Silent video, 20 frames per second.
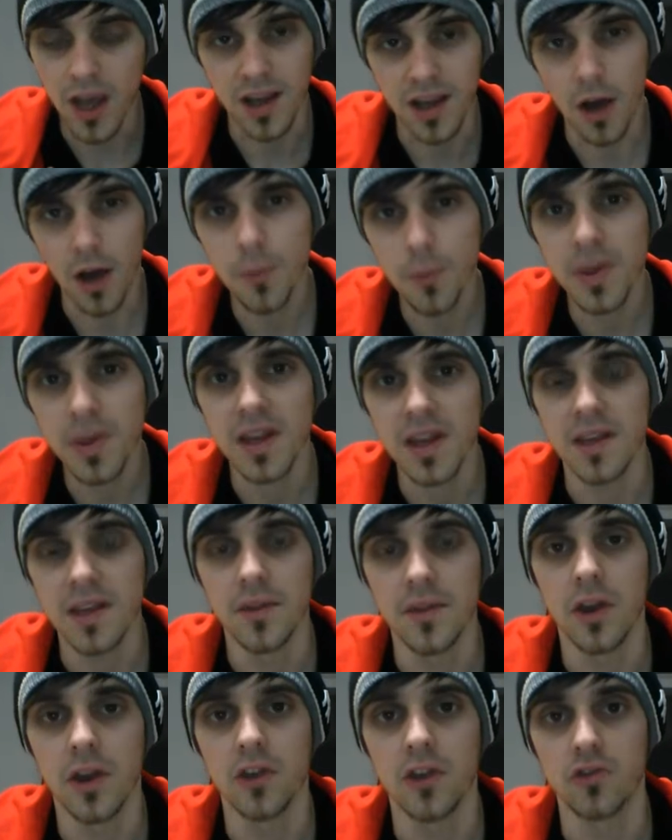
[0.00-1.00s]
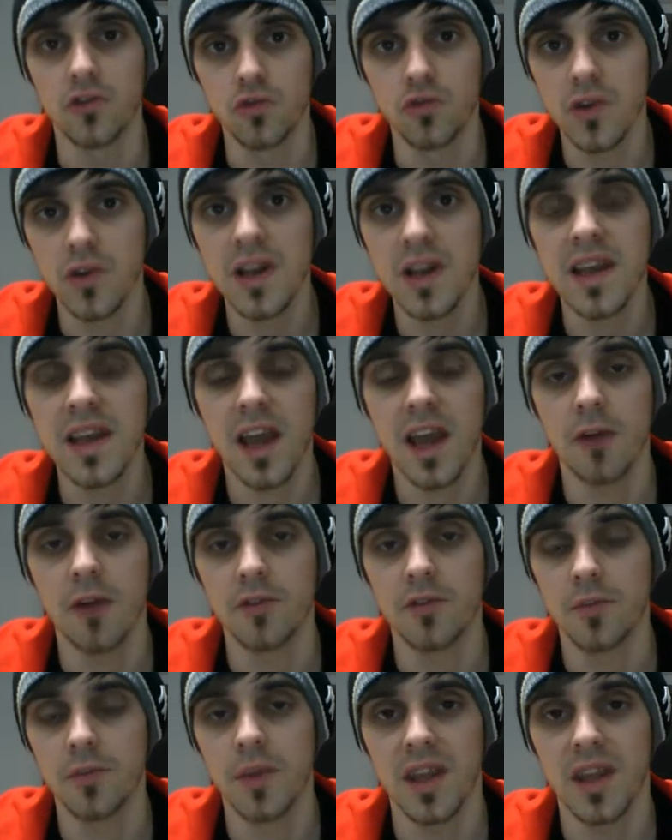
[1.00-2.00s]
company that has really
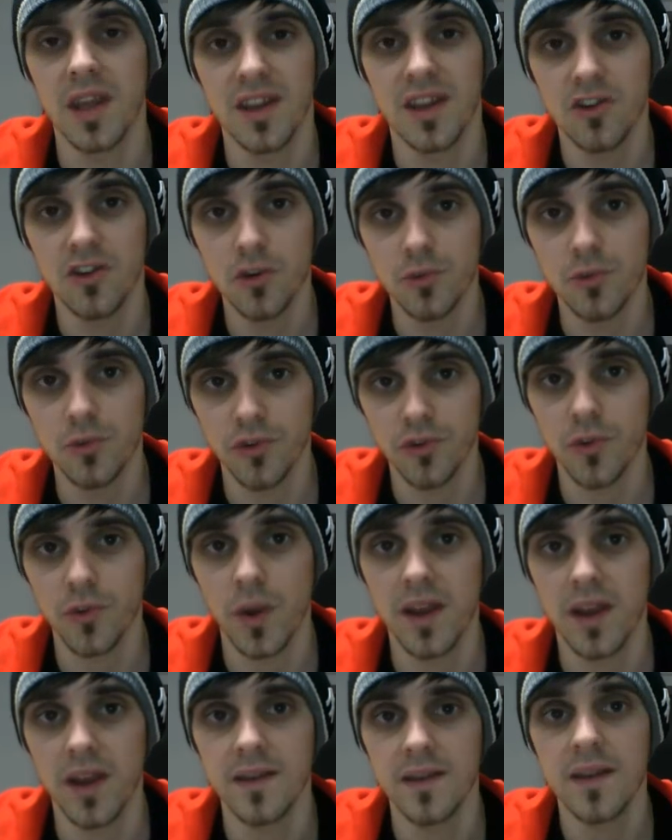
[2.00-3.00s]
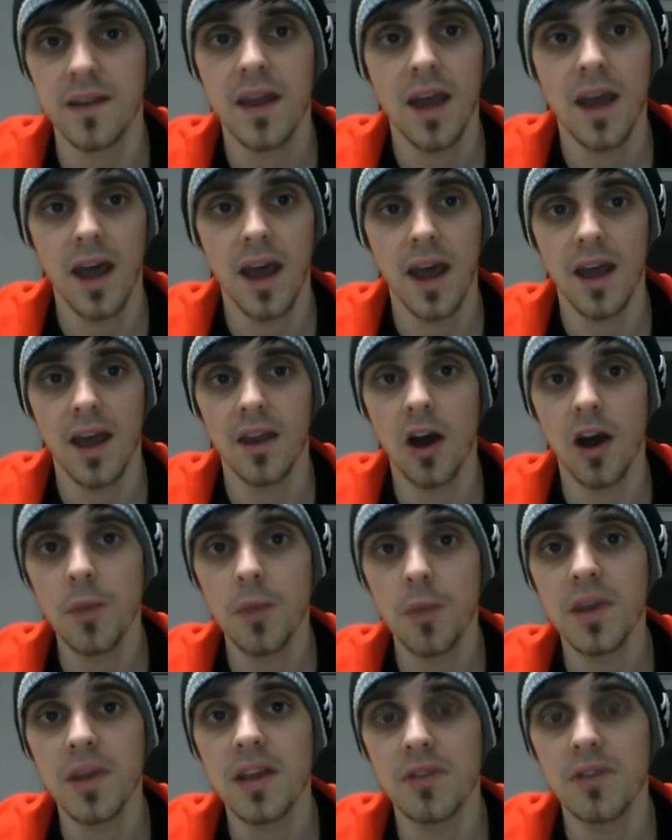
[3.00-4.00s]
helped me in numerous ways, and
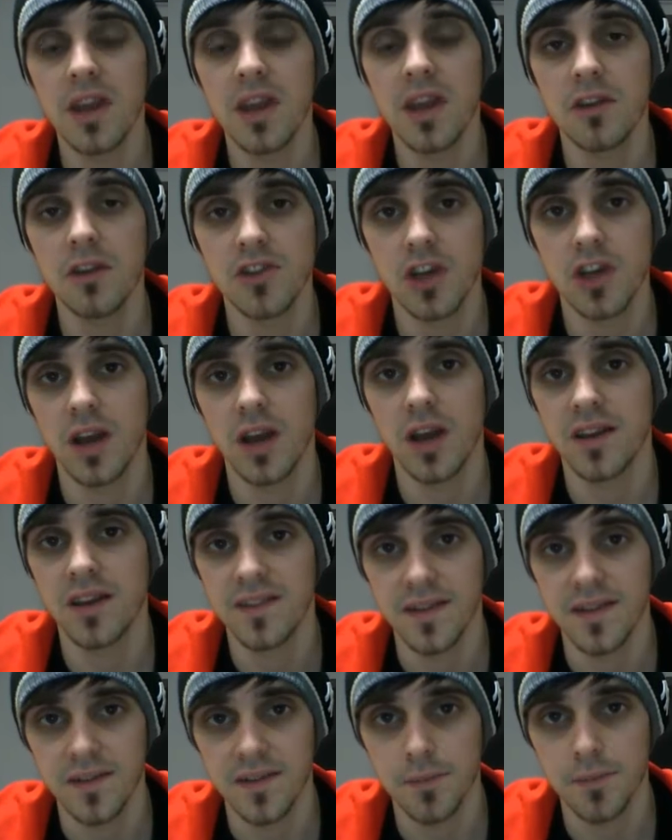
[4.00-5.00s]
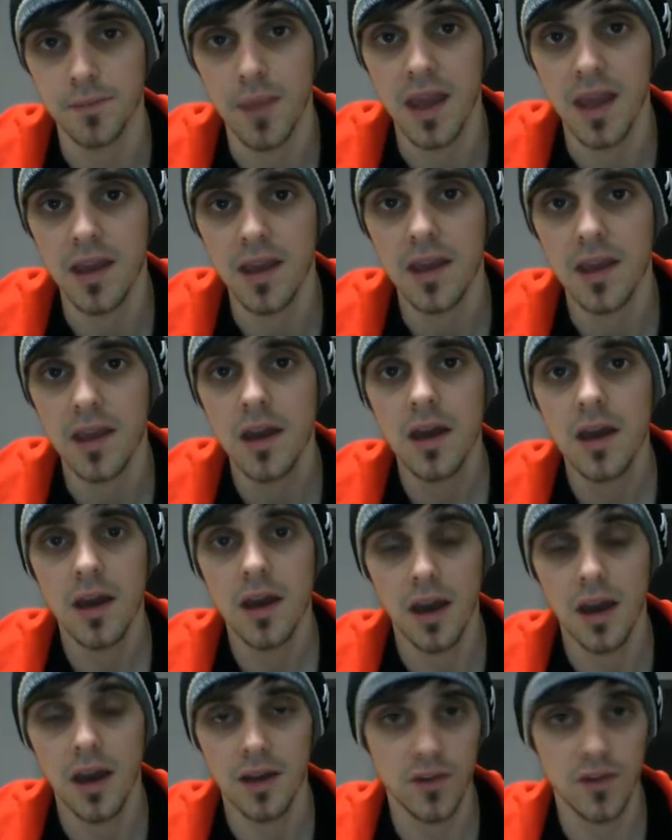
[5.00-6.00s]
I've been living here in China since May
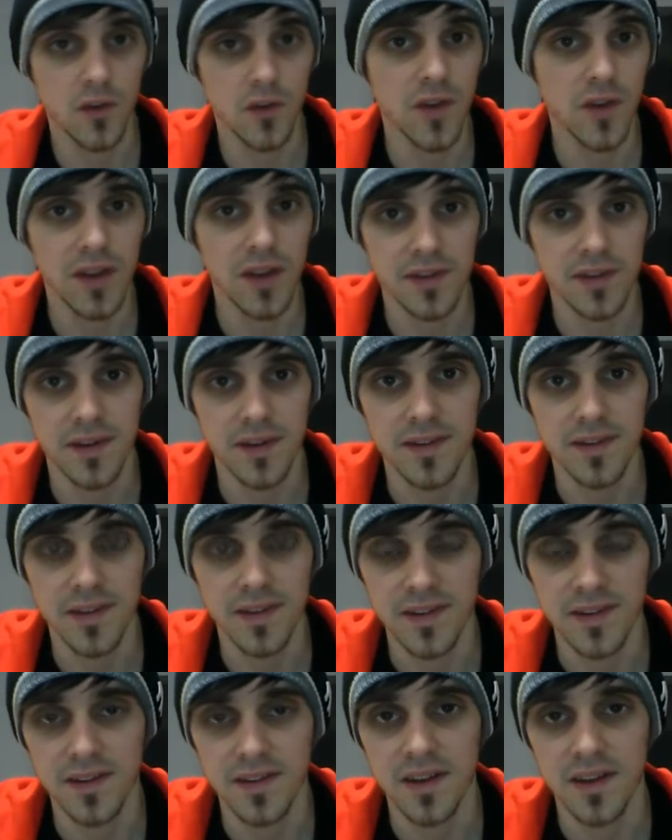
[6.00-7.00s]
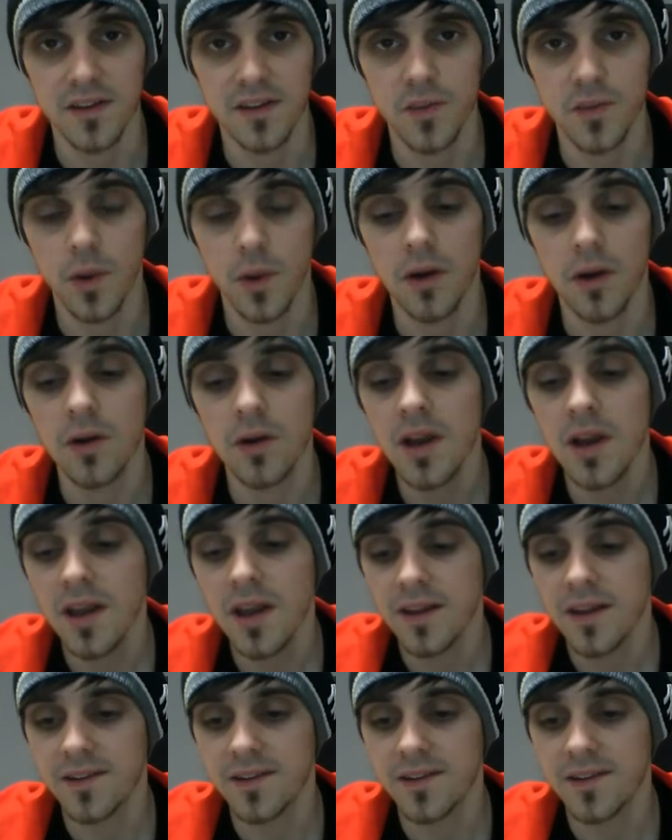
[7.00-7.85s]
2016 as well.